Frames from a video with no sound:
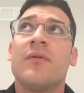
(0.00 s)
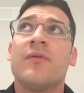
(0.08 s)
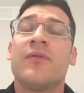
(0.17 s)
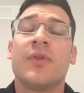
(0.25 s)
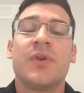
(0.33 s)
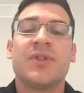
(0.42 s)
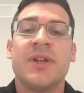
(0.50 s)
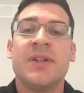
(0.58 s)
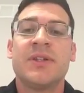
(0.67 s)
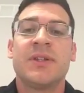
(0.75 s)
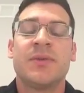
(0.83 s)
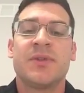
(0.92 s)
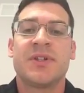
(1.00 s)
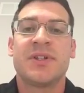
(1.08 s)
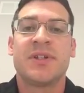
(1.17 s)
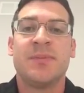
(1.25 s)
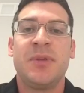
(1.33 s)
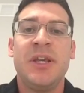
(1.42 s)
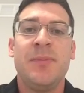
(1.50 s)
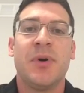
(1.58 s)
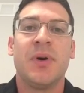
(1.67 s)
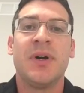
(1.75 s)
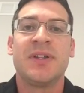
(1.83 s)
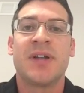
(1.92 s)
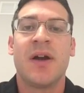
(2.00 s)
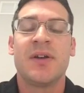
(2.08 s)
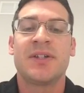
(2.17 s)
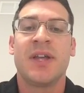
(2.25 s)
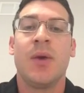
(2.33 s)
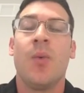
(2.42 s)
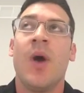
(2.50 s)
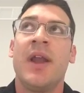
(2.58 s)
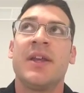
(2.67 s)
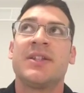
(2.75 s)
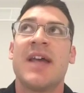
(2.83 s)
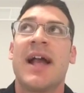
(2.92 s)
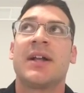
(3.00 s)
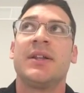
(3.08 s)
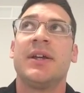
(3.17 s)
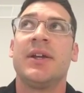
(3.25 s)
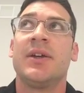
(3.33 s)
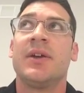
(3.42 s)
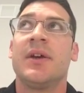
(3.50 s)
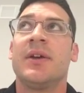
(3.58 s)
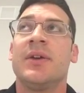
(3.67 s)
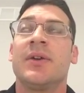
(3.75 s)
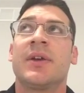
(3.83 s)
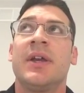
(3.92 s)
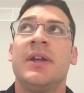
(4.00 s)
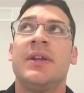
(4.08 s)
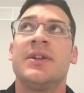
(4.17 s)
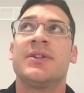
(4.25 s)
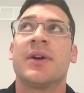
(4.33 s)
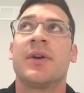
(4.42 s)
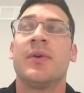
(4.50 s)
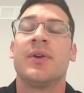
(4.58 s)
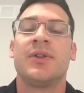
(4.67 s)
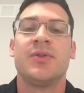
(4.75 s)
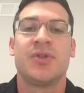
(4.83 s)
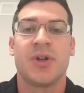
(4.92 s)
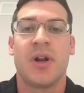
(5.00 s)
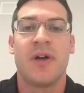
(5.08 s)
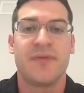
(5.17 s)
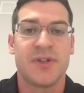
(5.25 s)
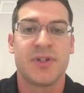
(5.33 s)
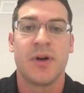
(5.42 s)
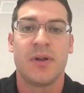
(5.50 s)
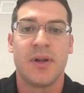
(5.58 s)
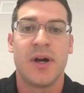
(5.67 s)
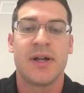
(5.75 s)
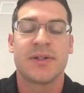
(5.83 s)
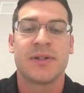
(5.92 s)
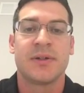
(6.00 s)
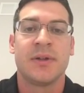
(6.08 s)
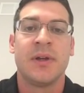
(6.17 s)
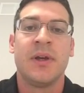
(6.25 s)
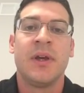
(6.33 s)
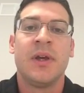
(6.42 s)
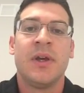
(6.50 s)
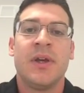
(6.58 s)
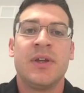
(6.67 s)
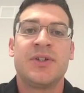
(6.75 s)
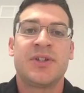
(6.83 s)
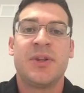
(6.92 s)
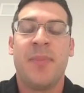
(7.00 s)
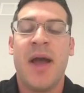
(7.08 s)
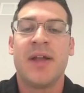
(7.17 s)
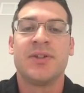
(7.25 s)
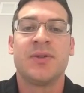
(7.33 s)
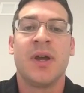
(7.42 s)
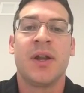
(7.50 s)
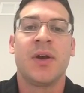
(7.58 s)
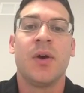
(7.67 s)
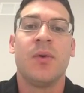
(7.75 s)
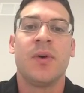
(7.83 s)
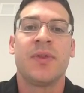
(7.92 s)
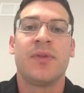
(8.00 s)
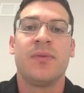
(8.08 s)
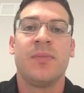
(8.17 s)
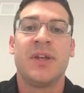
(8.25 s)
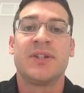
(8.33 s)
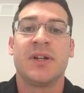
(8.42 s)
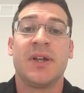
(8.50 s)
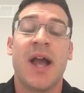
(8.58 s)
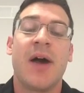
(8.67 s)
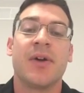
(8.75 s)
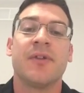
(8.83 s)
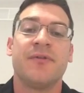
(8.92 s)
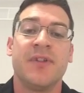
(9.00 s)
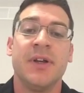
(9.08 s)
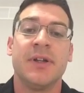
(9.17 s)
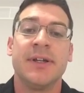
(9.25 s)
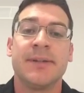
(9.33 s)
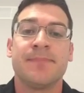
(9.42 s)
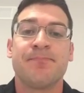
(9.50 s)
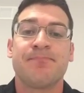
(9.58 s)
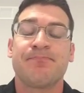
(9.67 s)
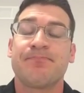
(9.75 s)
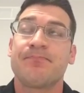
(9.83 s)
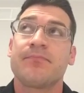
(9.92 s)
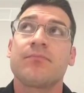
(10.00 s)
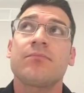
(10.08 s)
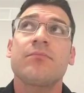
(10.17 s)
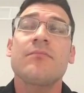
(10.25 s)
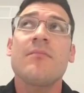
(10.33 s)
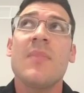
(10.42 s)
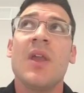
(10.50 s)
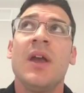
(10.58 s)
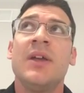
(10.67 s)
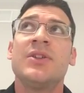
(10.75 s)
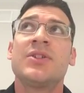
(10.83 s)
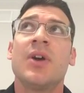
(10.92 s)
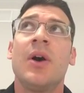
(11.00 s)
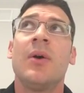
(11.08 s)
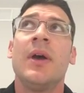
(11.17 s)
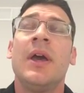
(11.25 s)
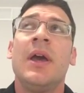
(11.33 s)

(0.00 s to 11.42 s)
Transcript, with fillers: for those insulin resistant people, it's hard to say when exactly your kidneys are going to shut off the salt loss. It just depends. You got to go with basically how you're feeling. And so